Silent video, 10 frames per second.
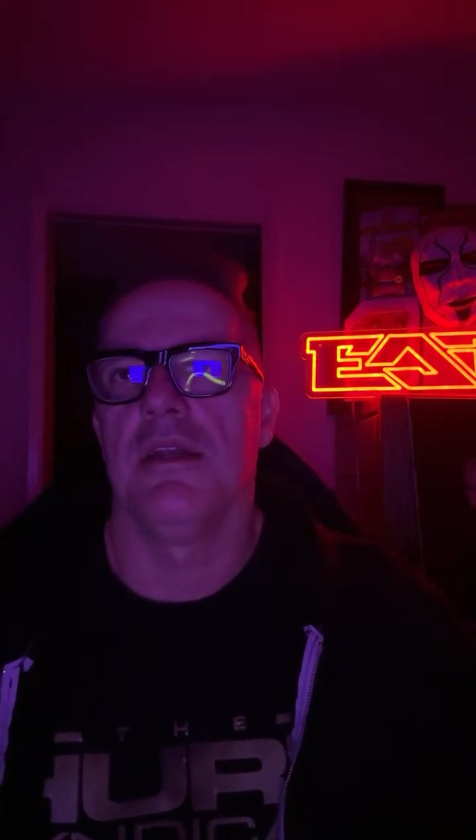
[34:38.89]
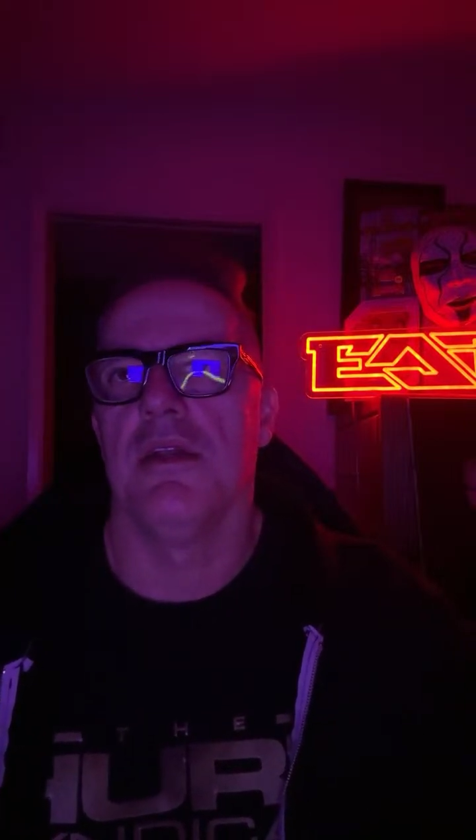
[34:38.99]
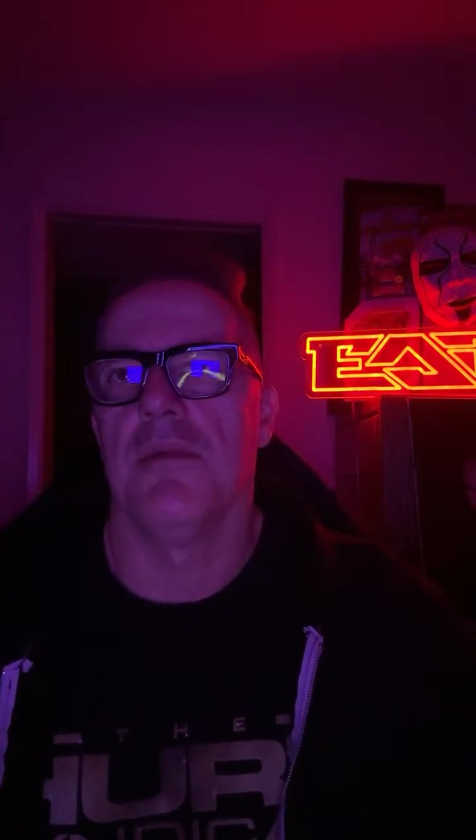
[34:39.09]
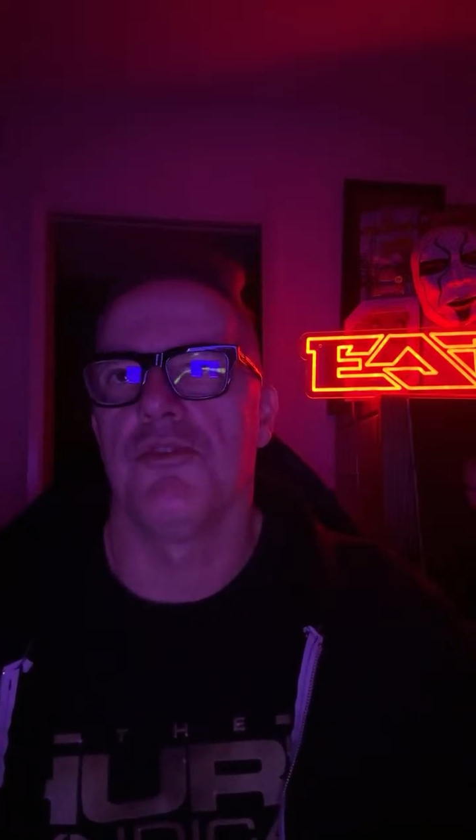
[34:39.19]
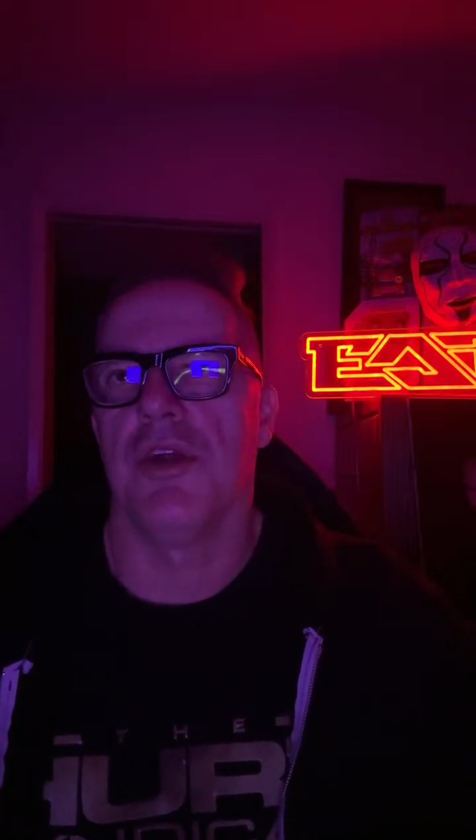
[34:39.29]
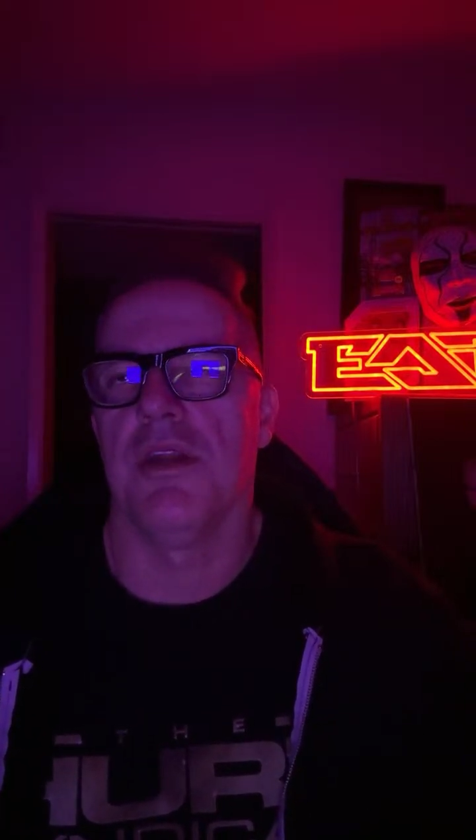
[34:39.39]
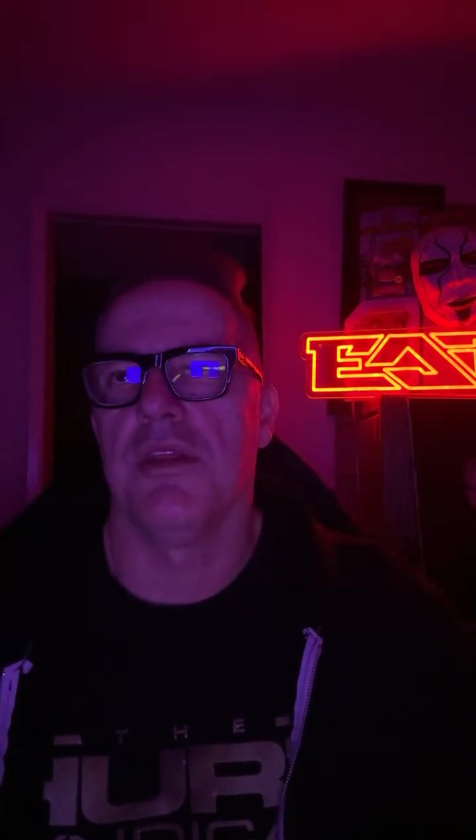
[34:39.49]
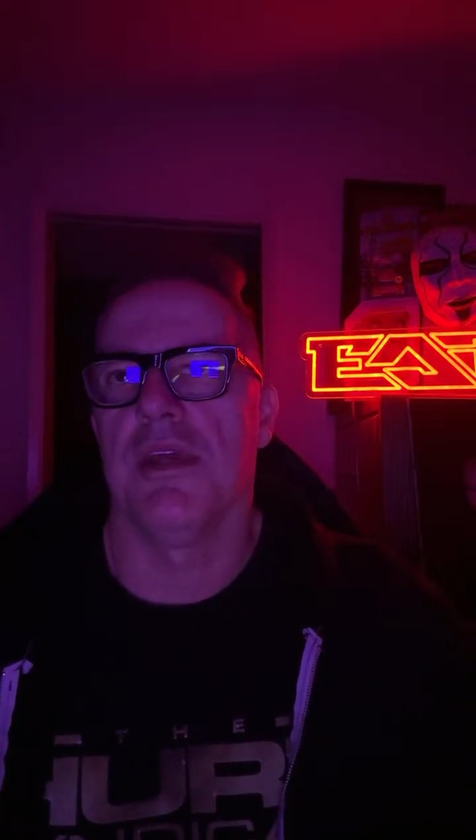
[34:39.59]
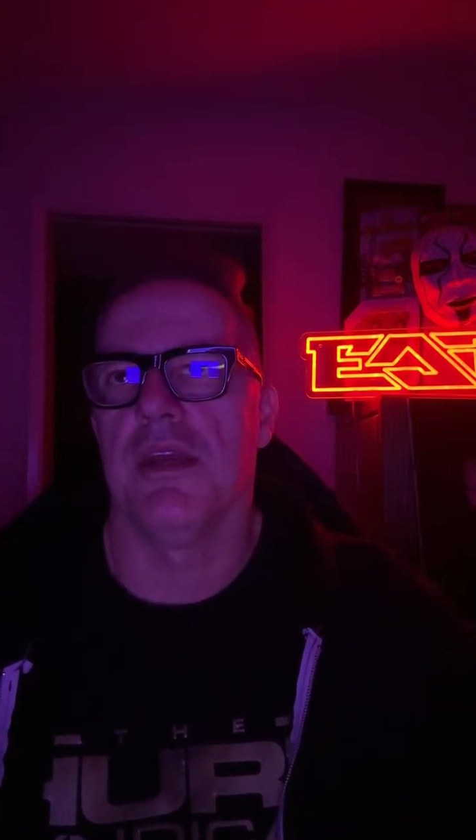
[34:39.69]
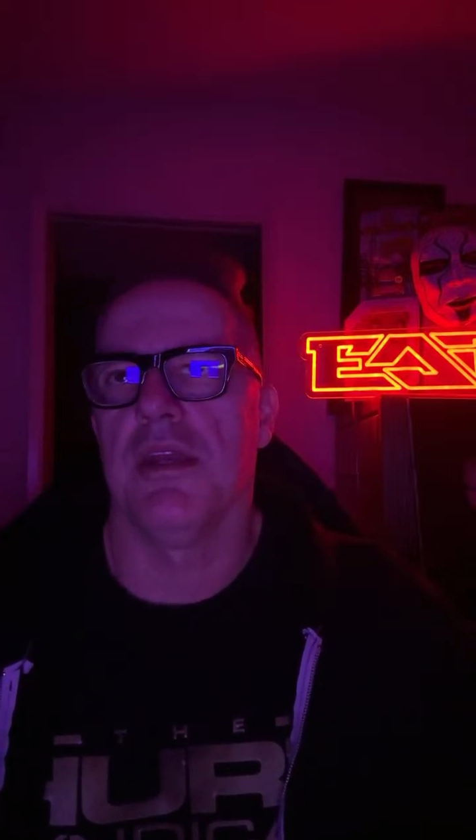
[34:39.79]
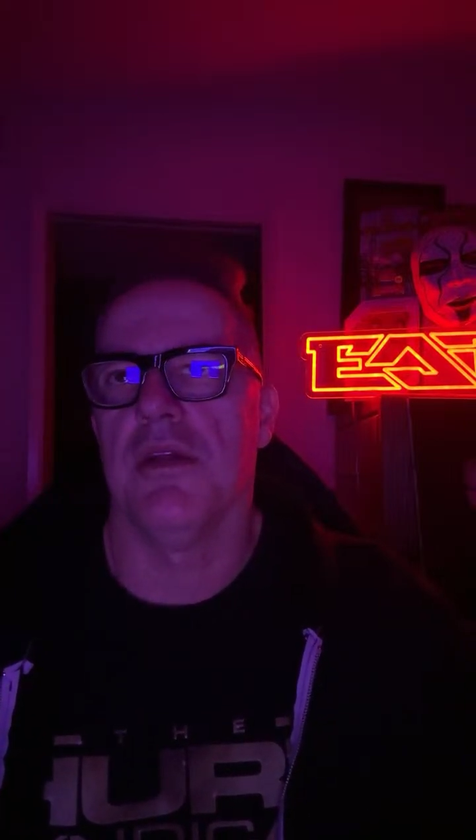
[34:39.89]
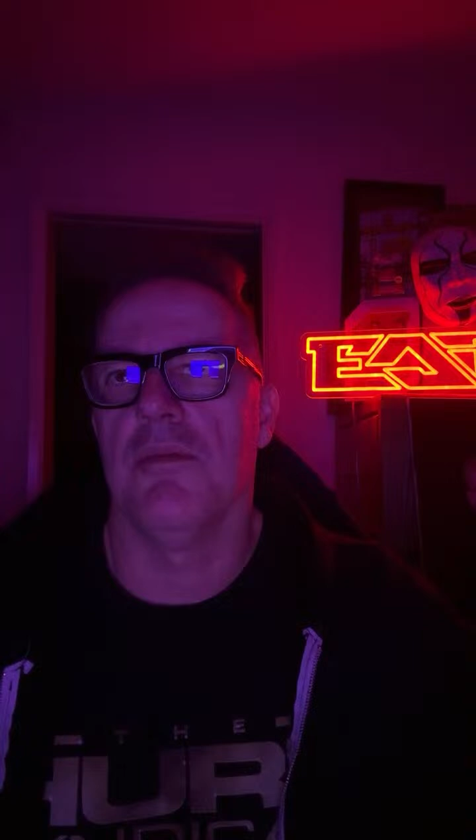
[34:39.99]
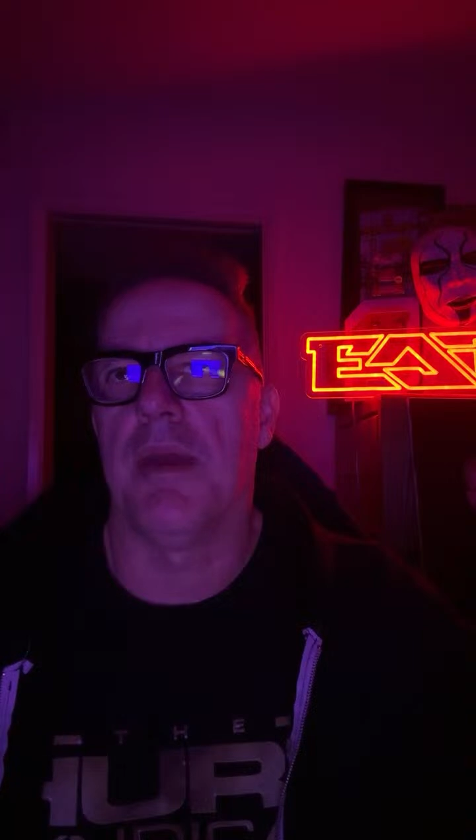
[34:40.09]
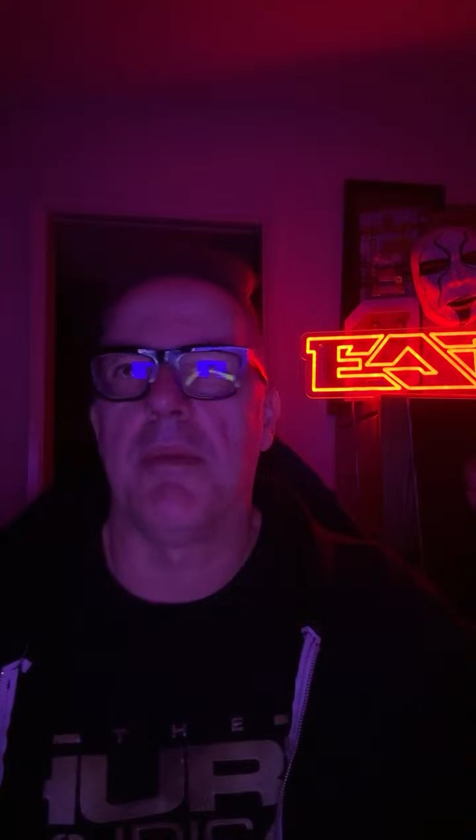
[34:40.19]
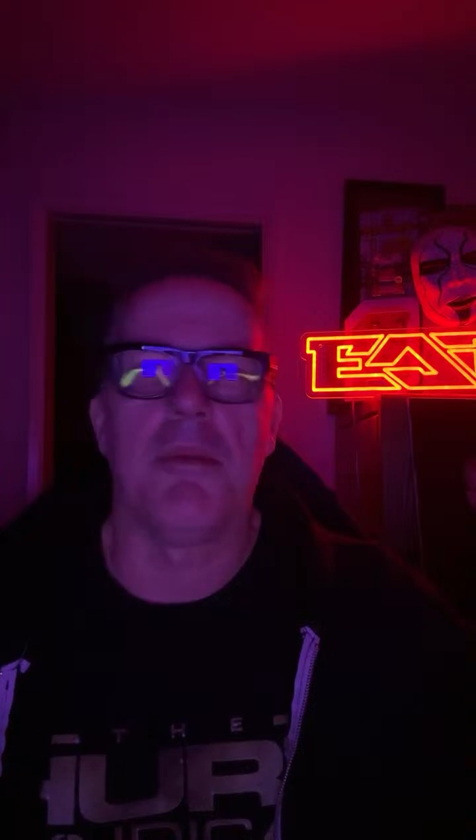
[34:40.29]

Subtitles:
I'm trying to think, maybe